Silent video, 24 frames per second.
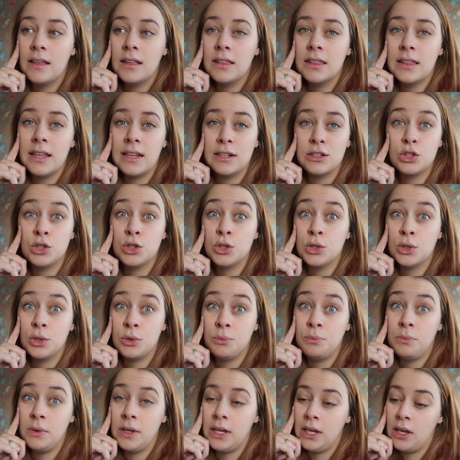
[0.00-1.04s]
That
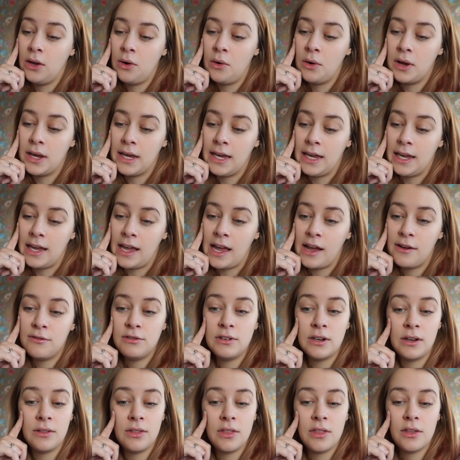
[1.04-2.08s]
should be okay. I've
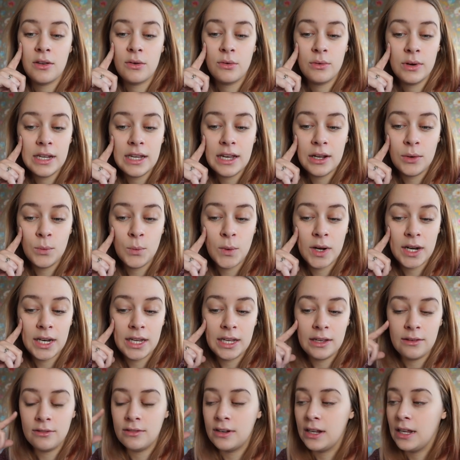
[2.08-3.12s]
done 3 in one
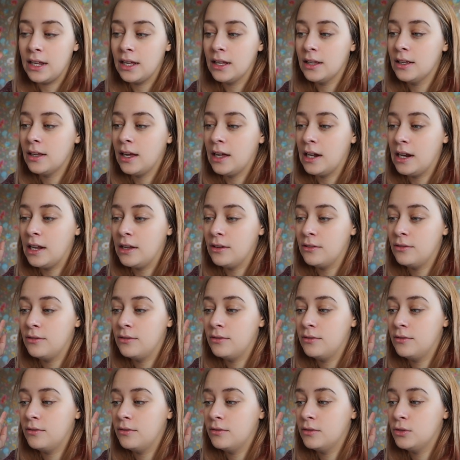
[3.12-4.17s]
evening, and I've
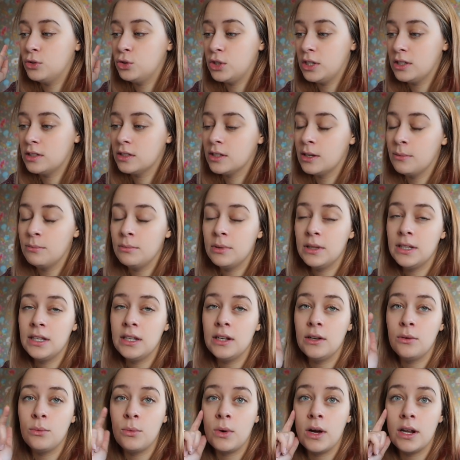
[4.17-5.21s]
just
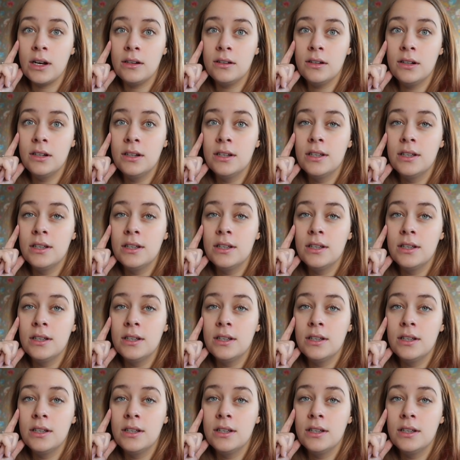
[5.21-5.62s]
completed one.